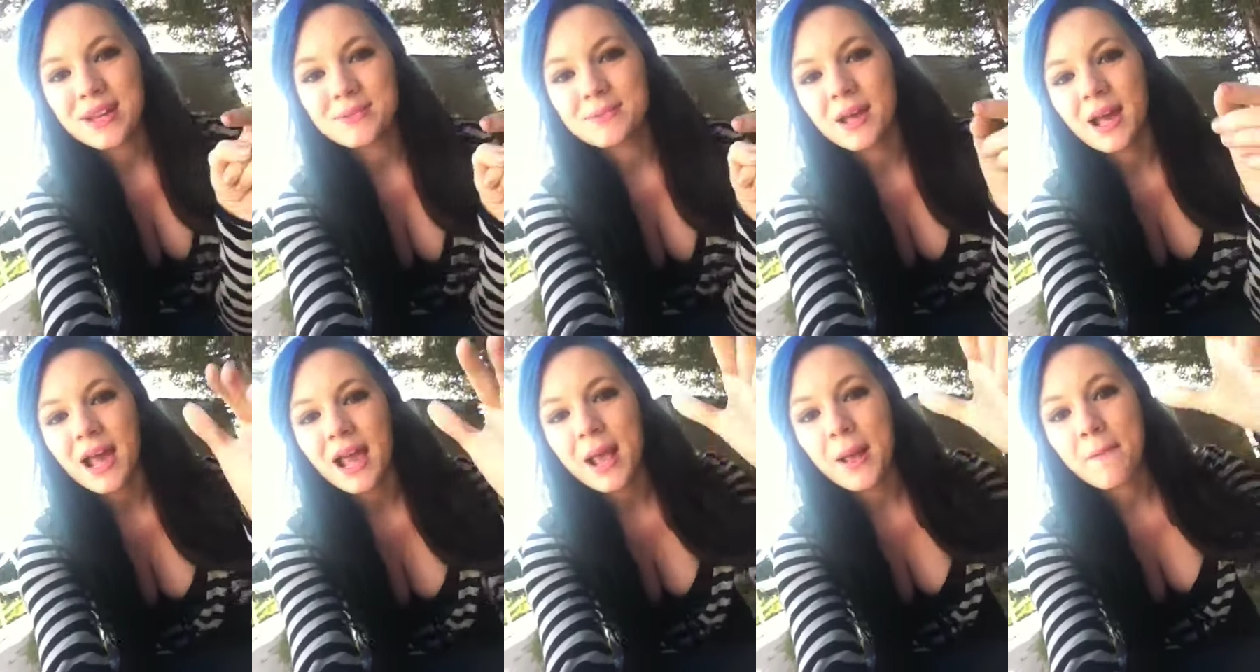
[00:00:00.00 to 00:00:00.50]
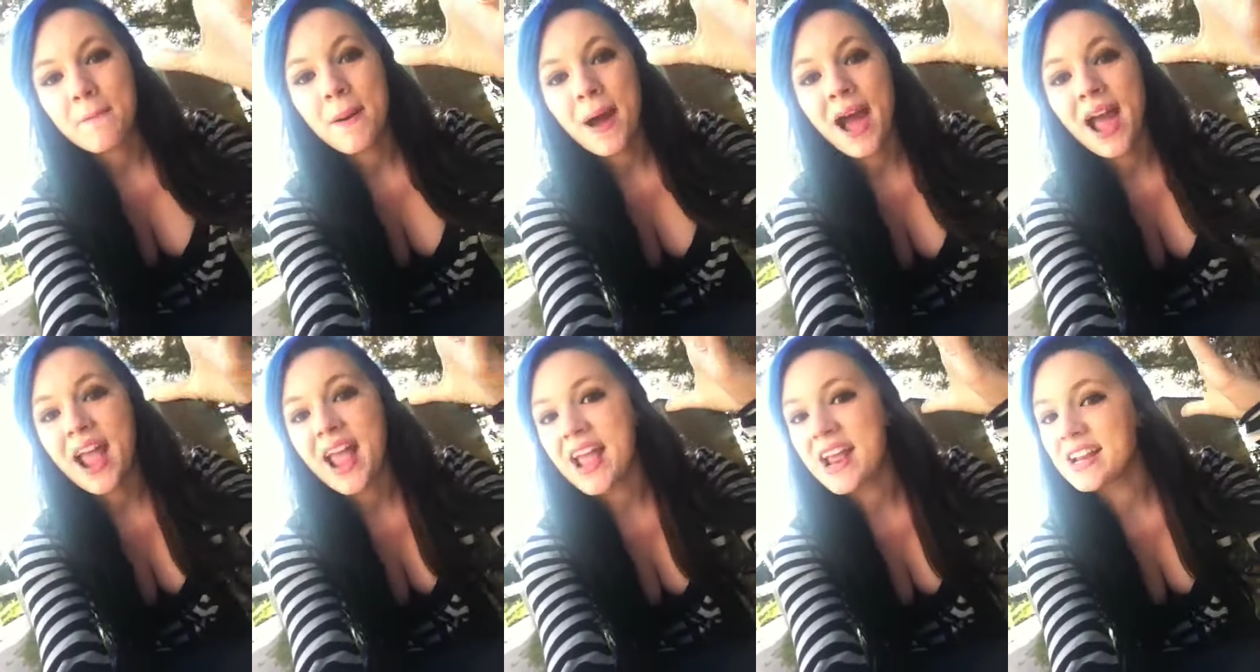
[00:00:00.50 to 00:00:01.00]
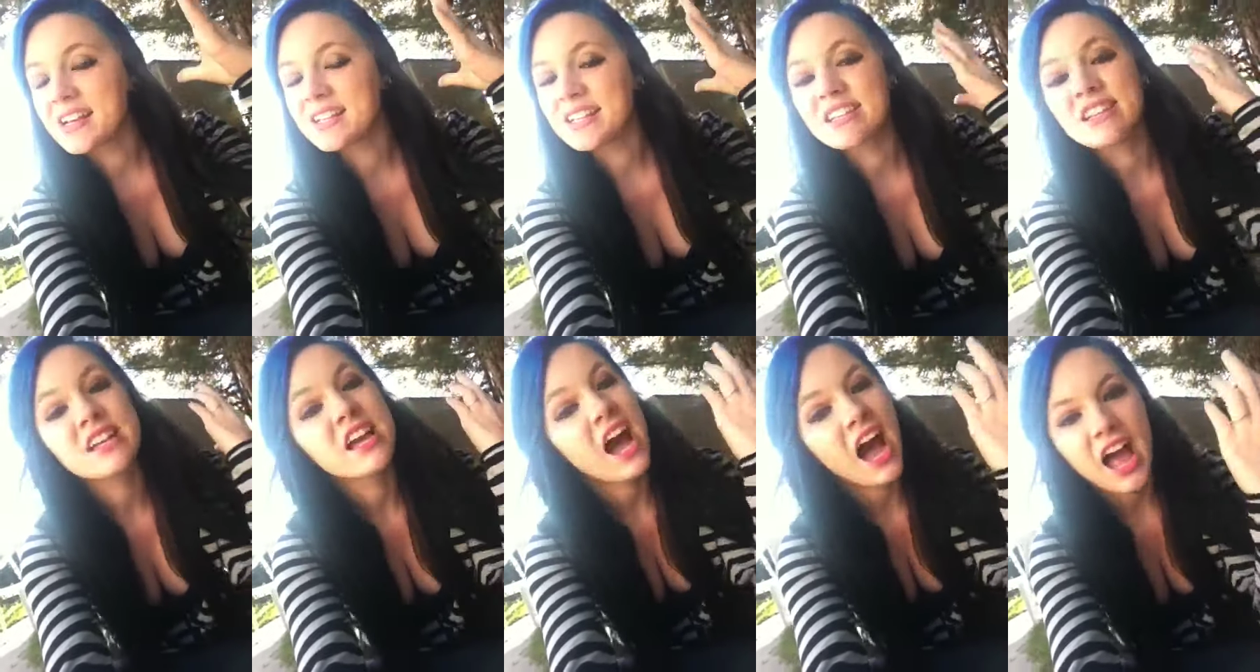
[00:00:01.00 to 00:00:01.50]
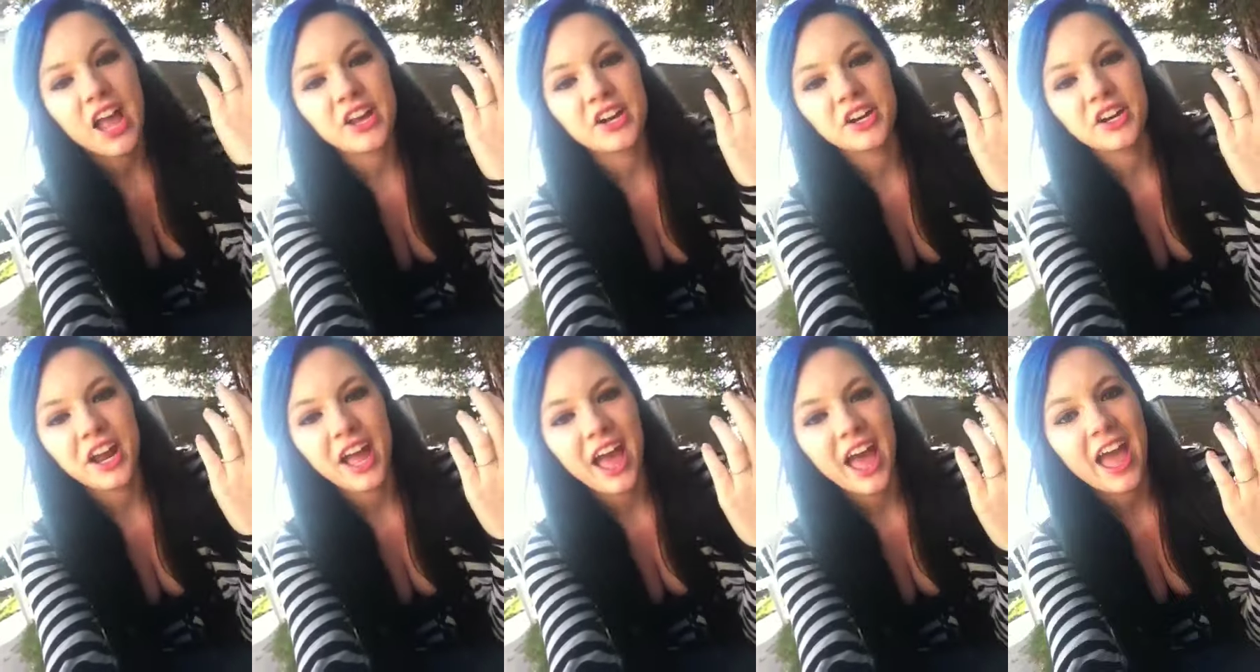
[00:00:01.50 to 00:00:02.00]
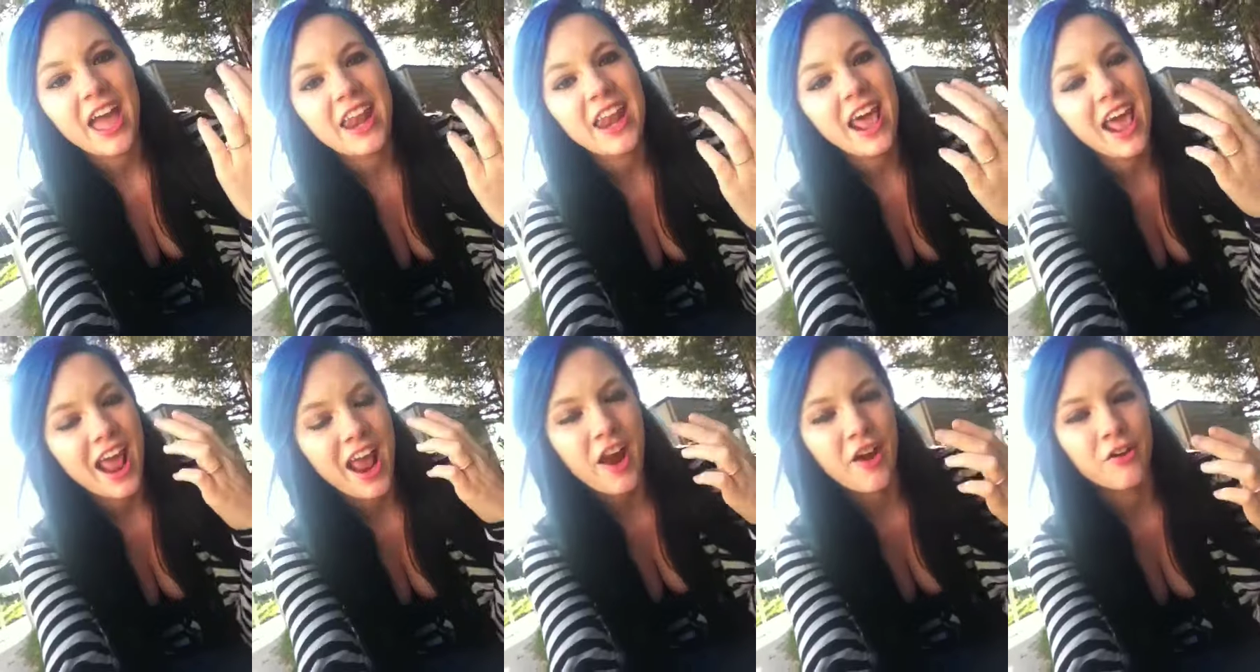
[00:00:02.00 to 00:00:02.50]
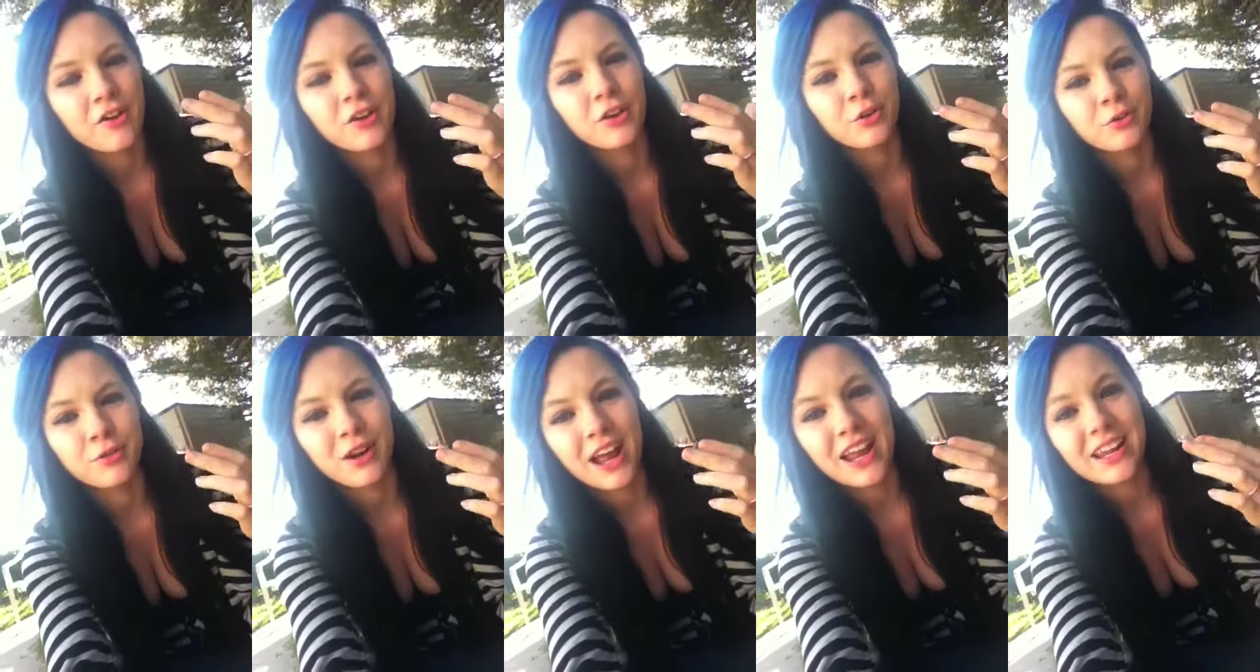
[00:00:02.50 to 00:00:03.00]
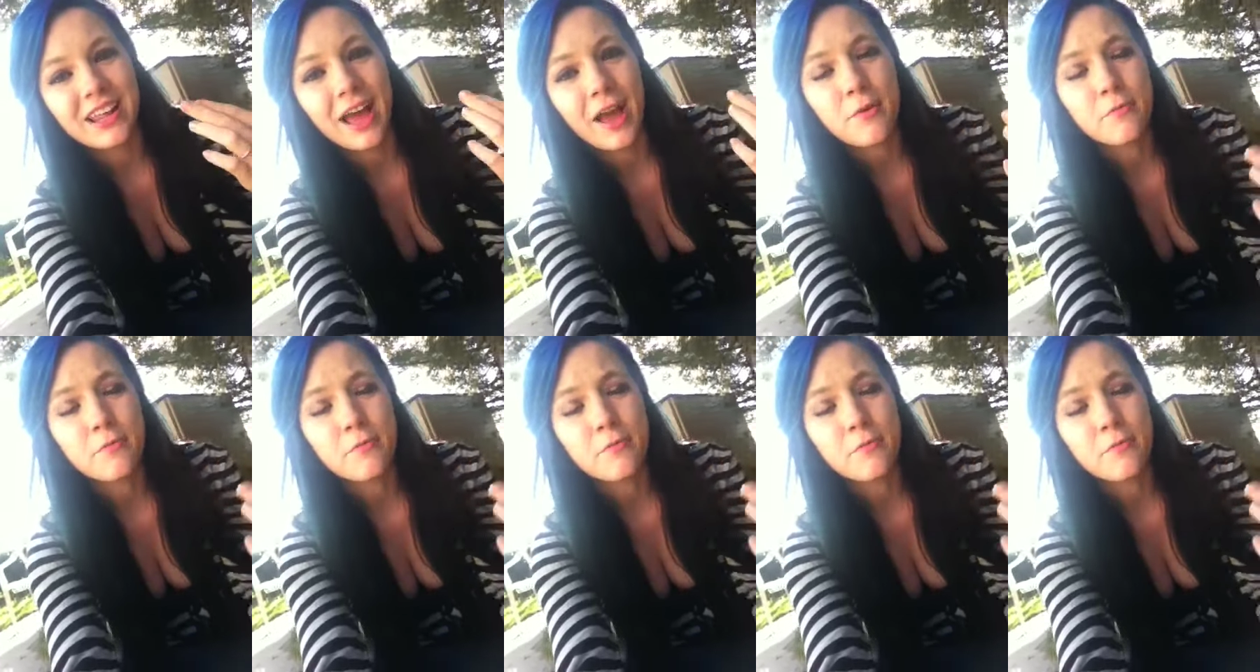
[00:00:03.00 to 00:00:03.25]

am dyeing my entire head Ariel red.